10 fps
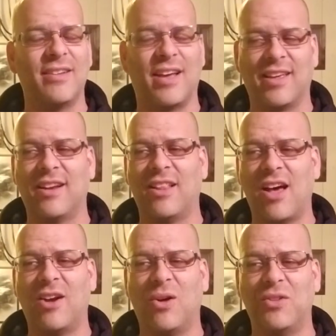I get a
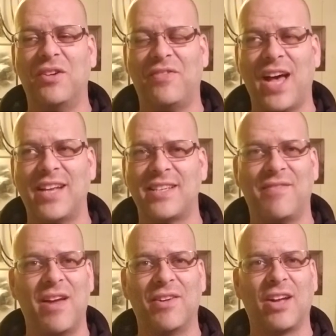lot of older vets. I've
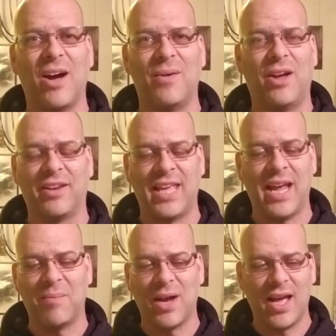never got one on
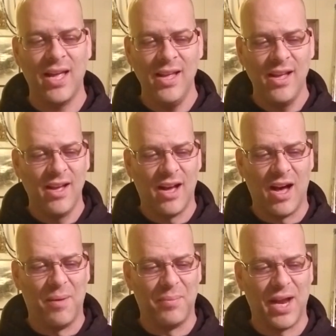camera
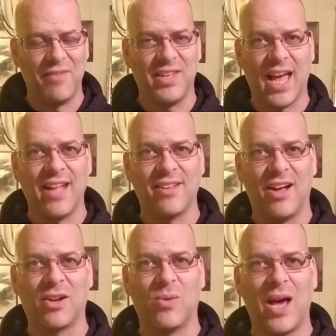um, but I've yanked
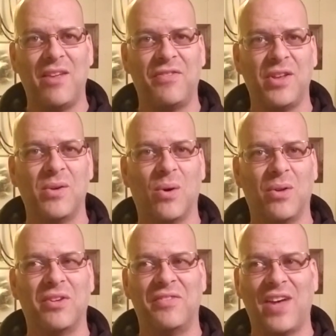on quite a few
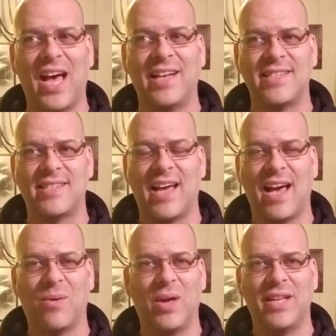older vets
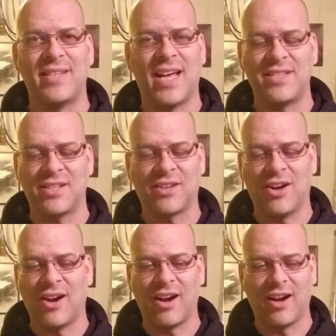that want to test the
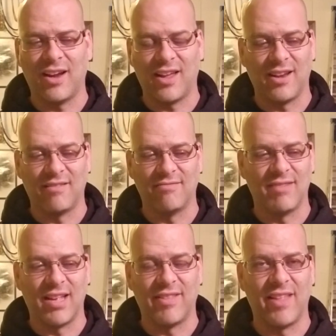car, and,
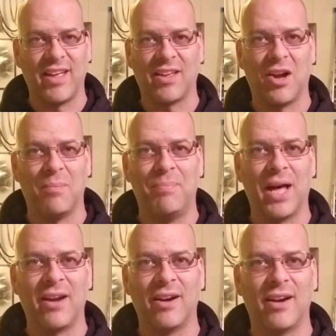and then they get all
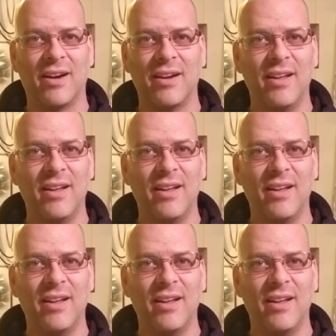butthurt.